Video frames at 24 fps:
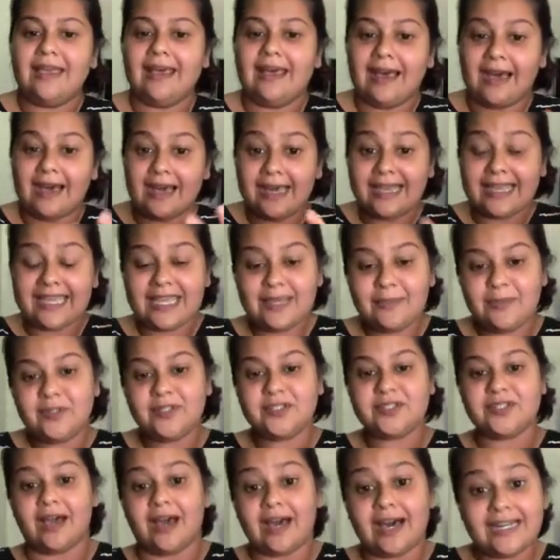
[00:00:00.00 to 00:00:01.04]
are able
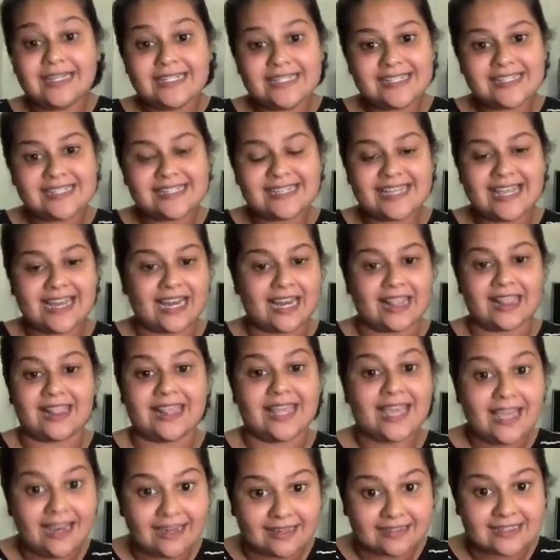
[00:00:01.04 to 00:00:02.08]
to understand
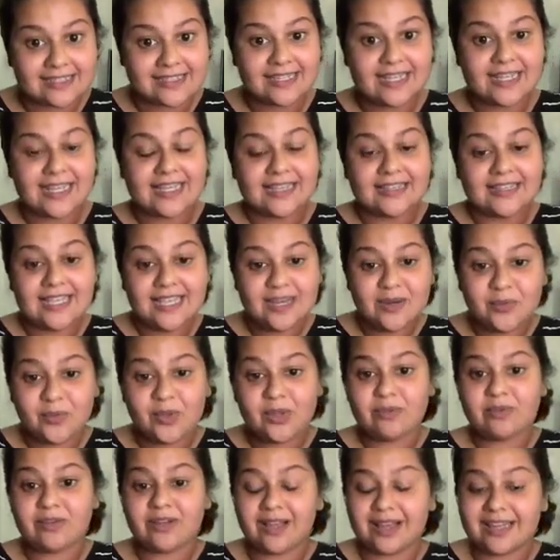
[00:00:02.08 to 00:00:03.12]
that, then we
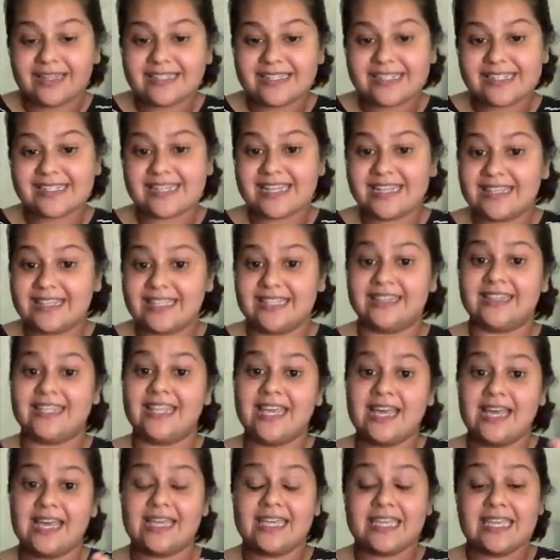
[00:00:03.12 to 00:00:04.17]
will understand that
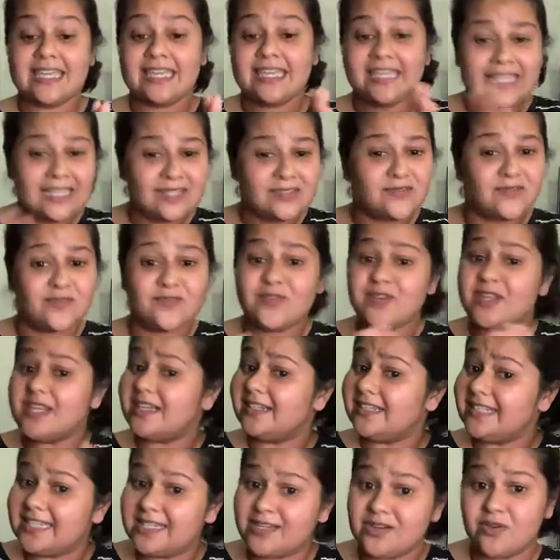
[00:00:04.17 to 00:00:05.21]
there is
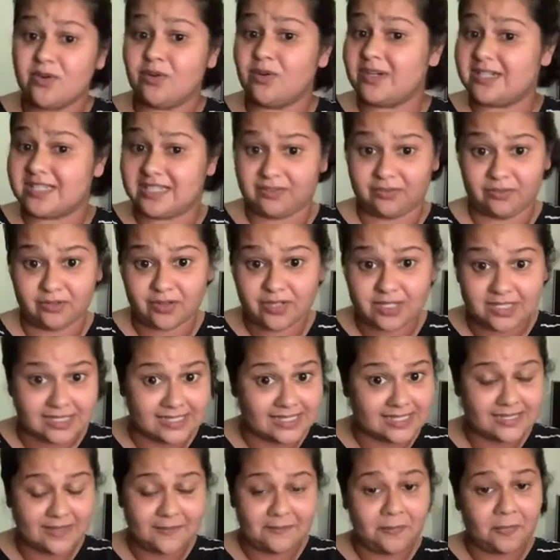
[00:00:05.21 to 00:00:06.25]
really no
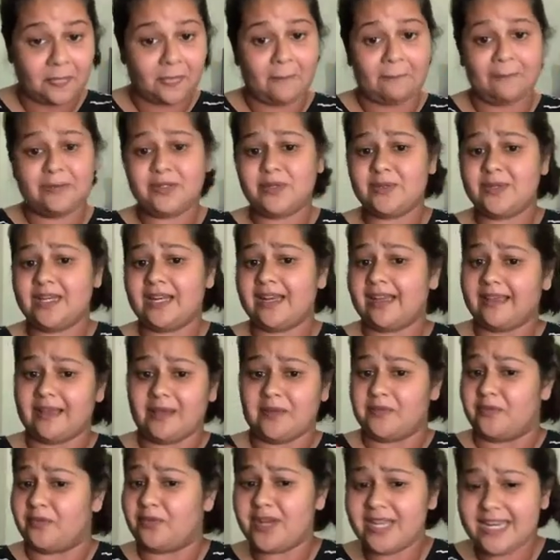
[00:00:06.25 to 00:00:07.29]
difference between
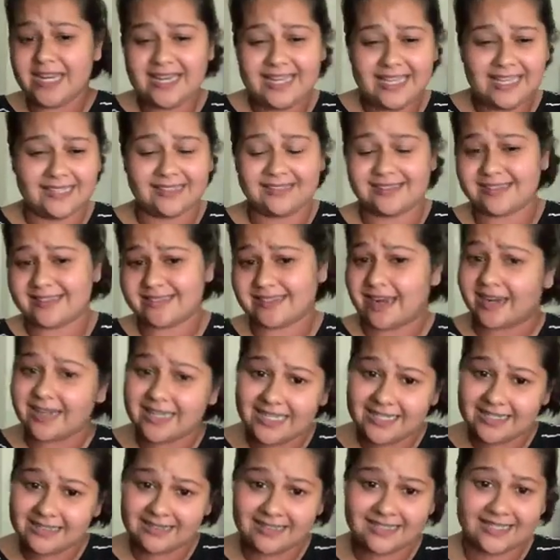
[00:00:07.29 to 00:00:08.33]
reading and
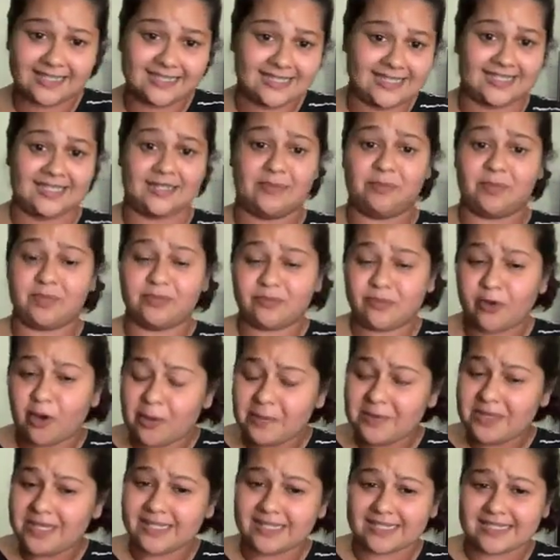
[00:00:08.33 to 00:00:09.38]
studying a text and
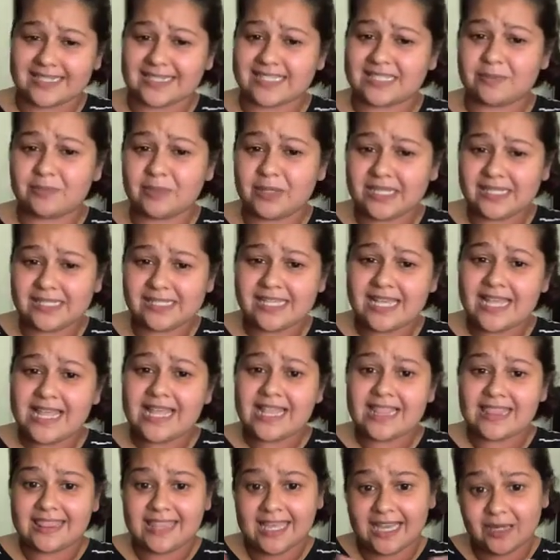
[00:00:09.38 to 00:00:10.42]
performing a text, because
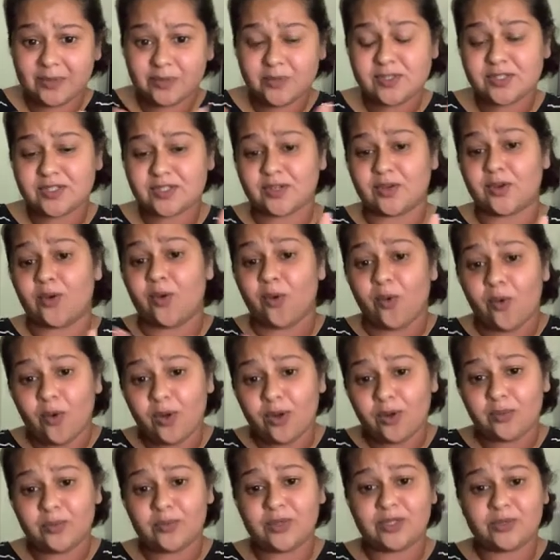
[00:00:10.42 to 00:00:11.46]
that was the
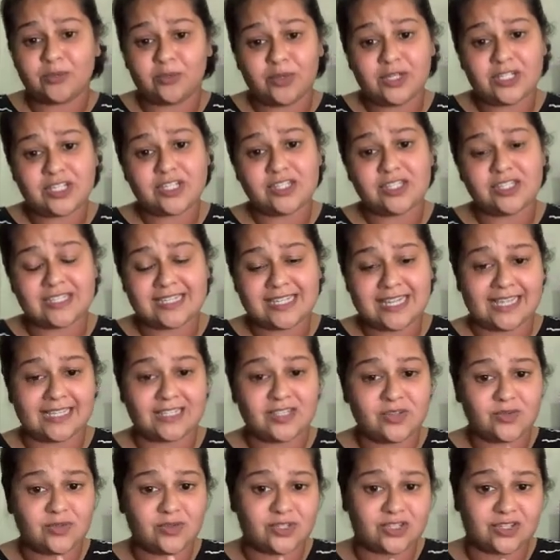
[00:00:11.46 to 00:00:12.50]
goal with which the
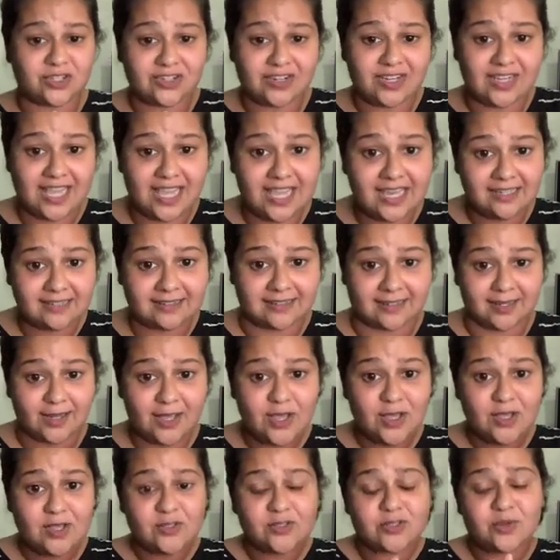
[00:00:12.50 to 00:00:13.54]
text was created.
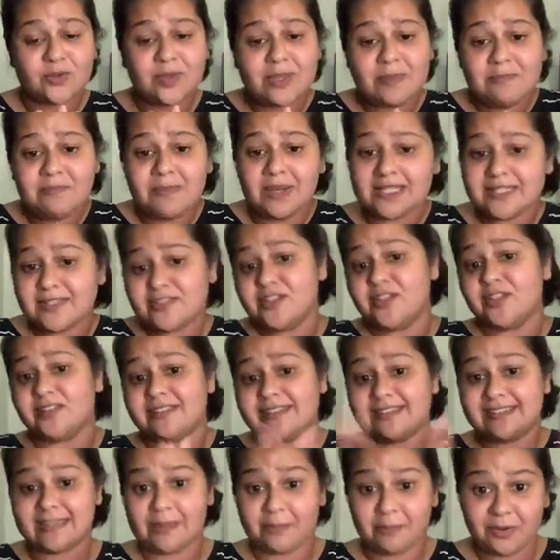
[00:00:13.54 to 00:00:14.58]
So we must not
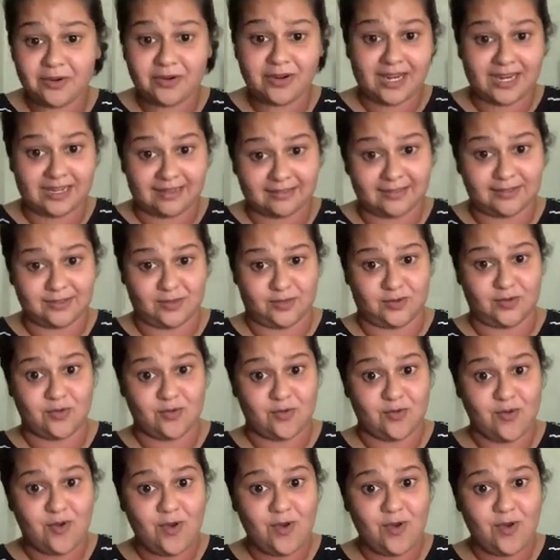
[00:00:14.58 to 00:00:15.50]
separate the two.